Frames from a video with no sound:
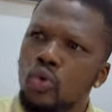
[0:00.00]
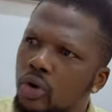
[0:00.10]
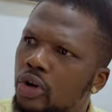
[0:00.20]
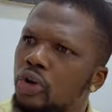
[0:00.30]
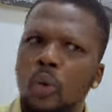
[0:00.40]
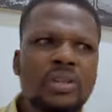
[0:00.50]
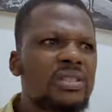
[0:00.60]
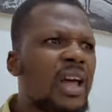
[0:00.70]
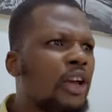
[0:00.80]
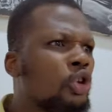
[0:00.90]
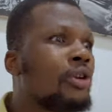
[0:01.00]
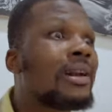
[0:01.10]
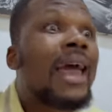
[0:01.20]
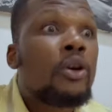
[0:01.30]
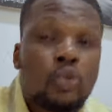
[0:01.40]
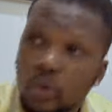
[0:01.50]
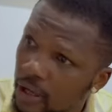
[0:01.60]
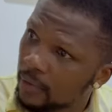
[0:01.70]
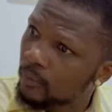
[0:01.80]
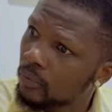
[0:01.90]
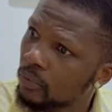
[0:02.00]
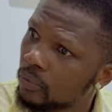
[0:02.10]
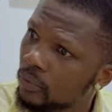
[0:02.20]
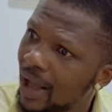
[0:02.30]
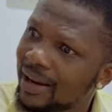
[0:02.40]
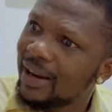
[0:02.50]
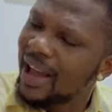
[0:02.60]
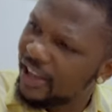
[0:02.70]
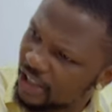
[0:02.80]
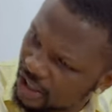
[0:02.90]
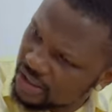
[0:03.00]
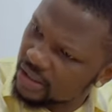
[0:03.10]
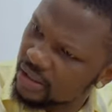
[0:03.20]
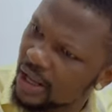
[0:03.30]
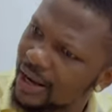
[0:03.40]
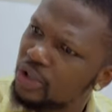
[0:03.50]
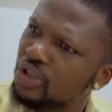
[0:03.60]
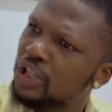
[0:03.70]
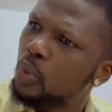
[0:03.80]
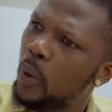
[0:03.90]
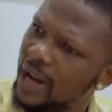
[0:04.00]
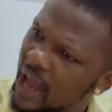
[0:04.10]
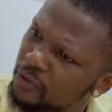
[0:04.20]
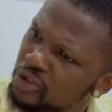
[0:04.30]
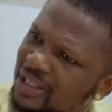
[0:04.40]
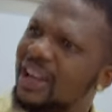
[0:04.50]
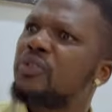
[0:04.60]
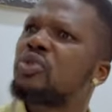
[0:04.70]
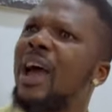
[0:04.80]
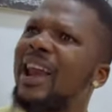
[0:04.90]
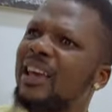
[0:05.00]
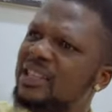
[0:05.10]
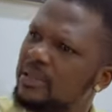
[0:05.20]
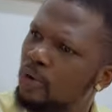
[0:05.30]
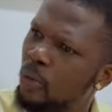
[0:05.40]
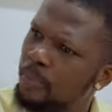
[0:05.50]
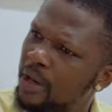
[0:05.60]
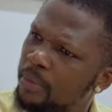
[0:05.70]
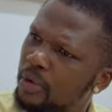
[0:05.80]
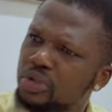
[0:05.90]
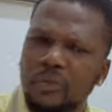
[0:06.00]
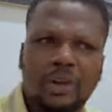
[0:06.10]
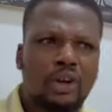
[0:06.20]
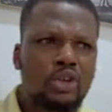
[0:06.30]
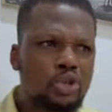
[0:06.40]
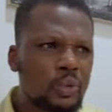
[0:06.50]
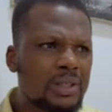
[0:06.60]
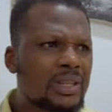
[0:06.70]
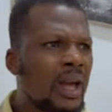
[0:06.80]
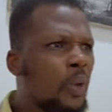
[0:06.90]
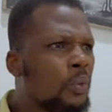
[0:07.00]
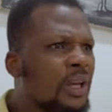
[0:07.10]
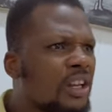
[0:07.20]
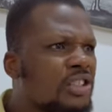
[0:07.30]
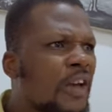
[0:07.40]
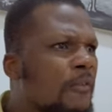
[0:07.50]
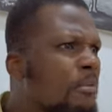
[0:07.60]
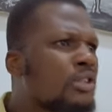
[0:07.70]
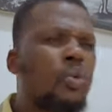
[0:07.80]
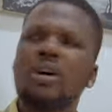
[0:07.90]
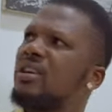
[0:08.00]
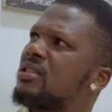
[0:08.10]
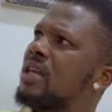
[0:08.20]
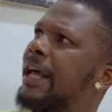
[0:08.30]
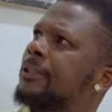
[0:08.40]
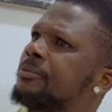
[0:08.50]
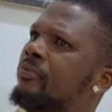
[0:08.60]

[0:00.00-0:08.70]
Jai. you always say I don't like cooking. And I like eating. I like to eat when I have to eat. And I like eating homemade meals. So if you cannot do it, you get a chef. It makes the work easier.